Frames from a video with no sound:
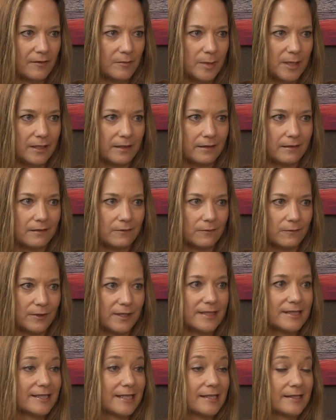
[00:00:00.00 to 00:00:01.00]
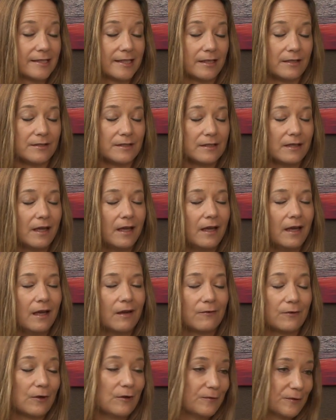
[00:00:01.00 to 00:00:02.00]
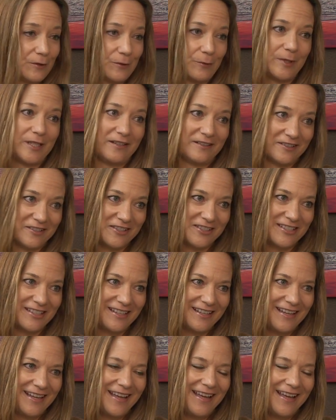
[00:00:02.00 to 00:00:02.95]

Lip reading: I've been in real estate sales for over 20 years.